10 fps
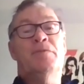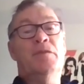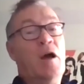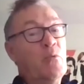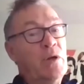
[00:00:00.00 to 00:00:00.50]

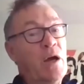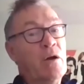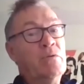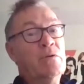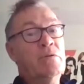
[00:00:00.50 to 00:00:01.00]
No, we
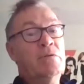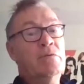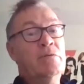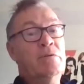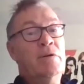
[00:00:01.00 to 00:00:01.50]
don't.
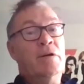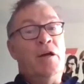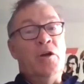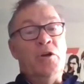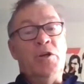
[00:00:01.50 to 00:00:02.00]

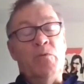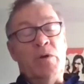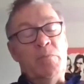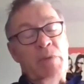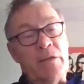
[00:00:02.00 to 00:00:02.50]
And I don't
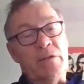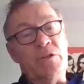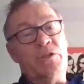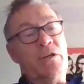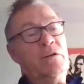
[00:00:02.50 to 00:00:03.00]
want to make
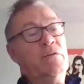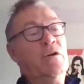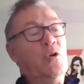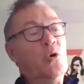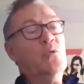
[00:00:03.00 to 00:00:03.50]
this
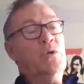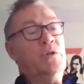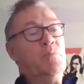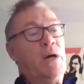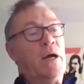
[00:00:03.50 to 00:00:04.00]
an awkward
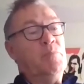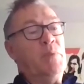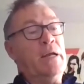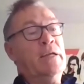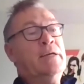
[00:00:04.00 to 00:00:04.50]
debate,
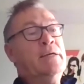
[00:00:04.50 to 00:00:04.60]
but